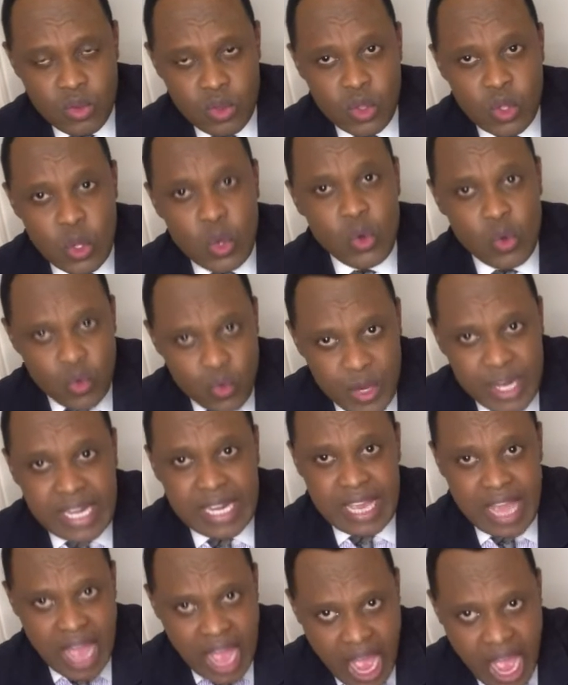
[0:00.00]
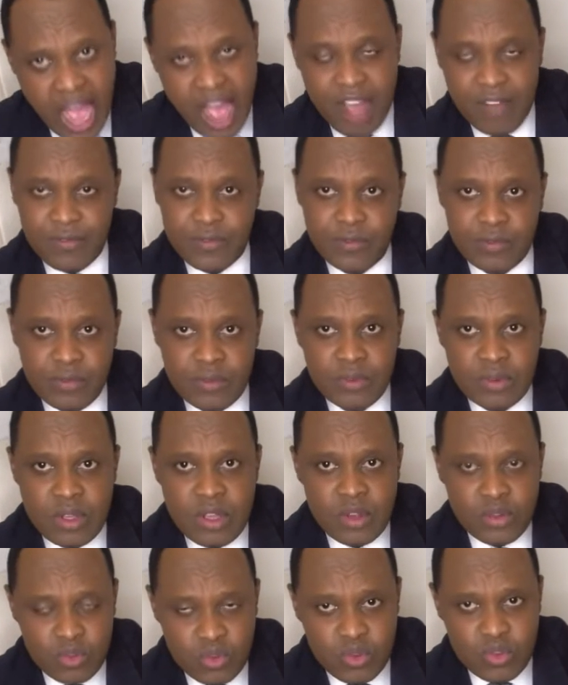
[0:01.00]
you really have
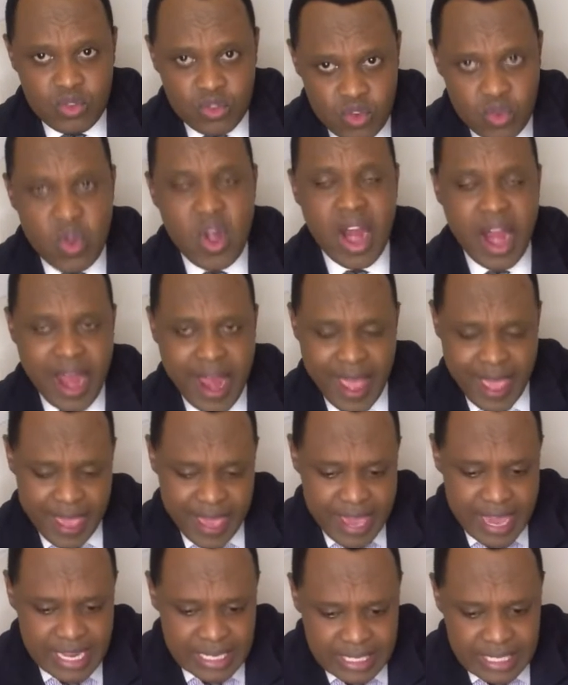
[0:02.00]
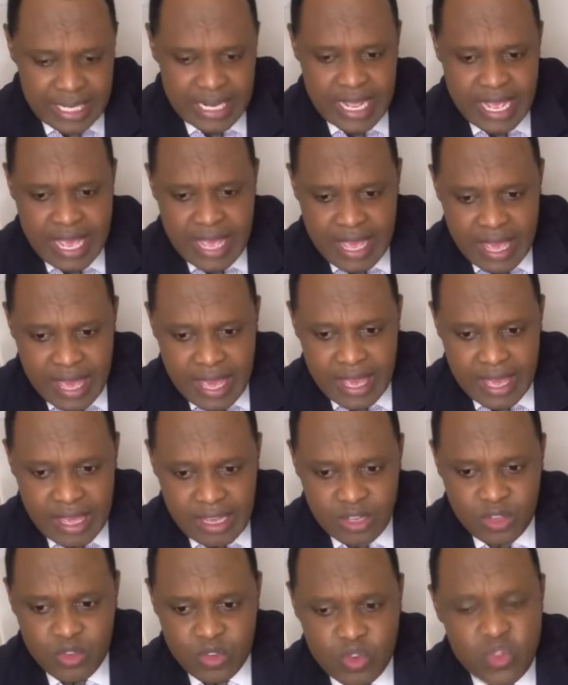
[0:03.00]
to try and
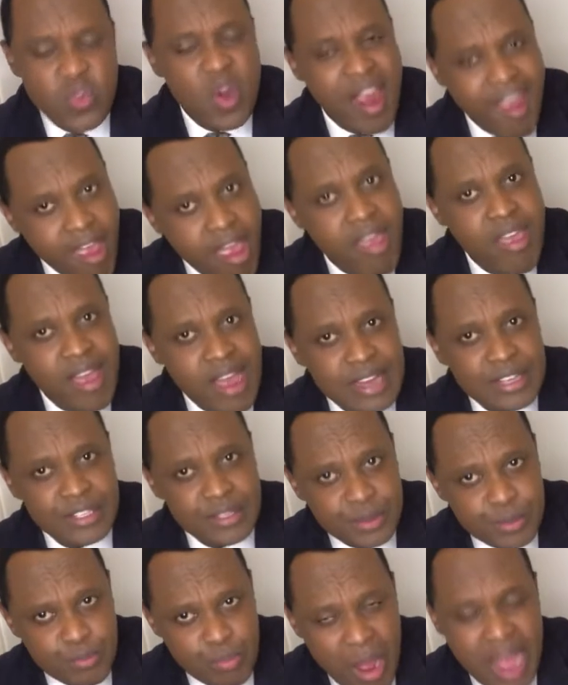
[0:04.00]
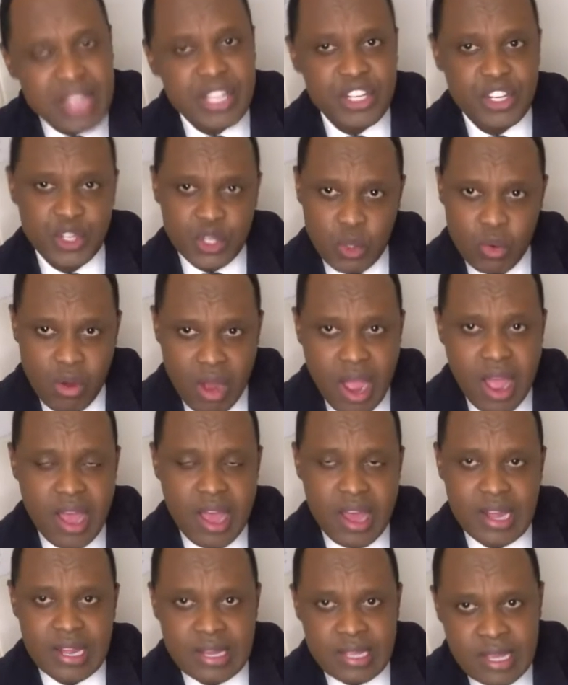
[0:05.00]
to try as much as you
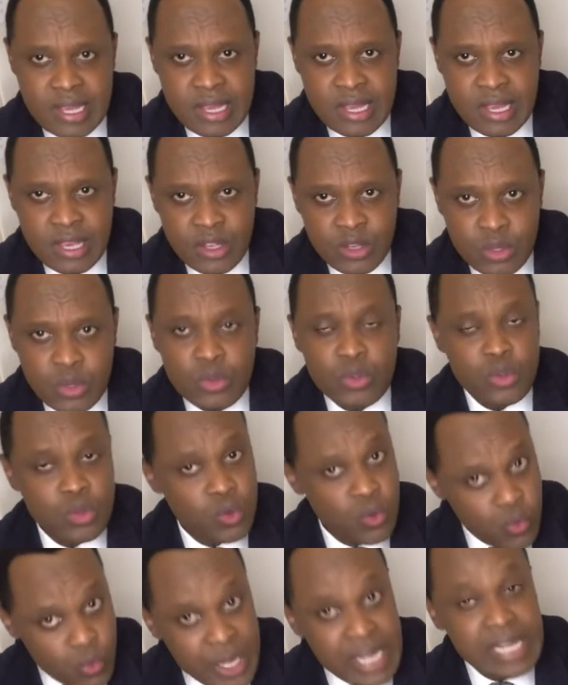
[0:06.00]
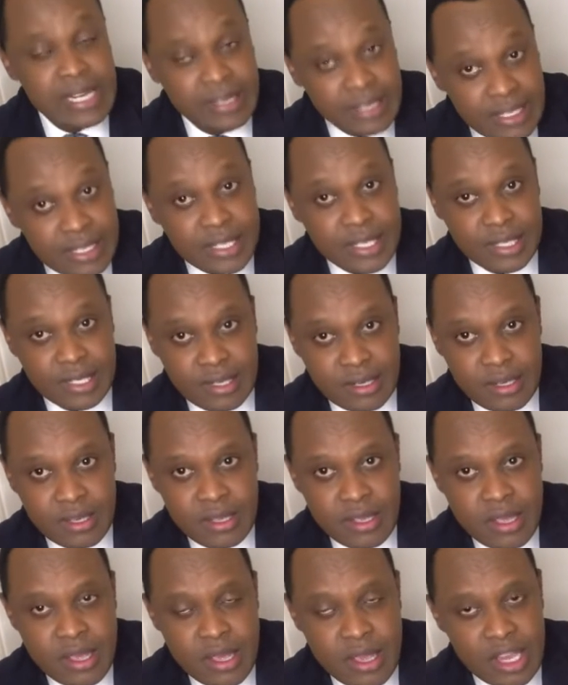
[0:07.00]
can to really listen
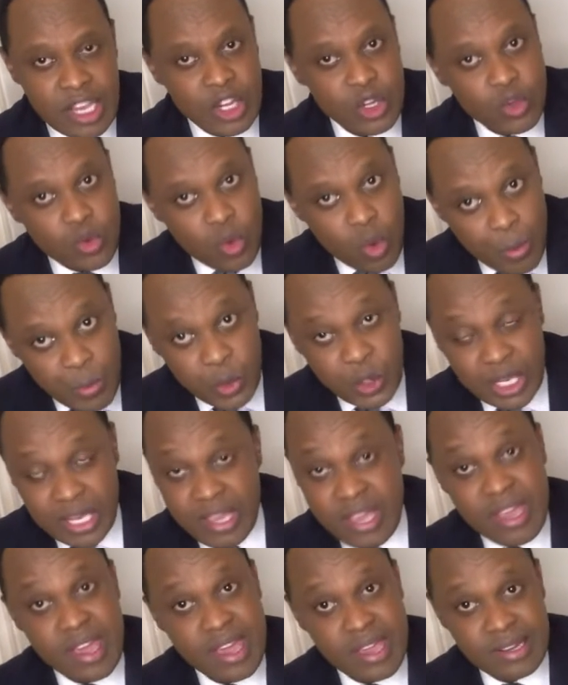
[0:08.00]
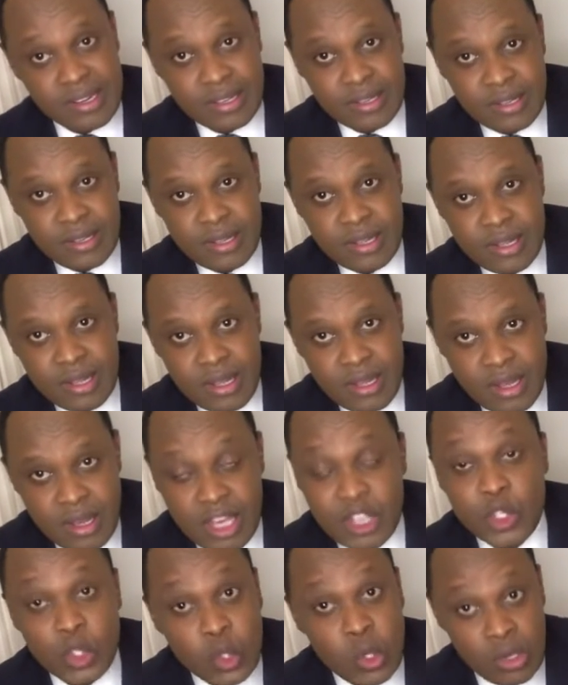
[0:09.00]
and communicate
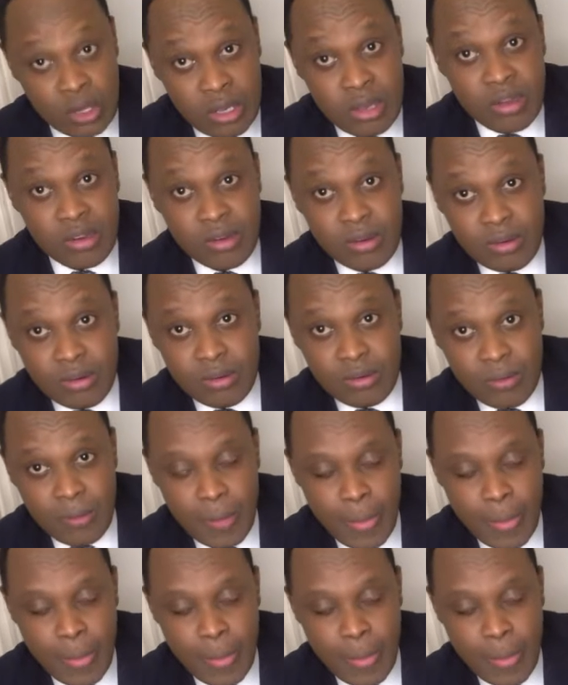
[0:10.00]
to your girl.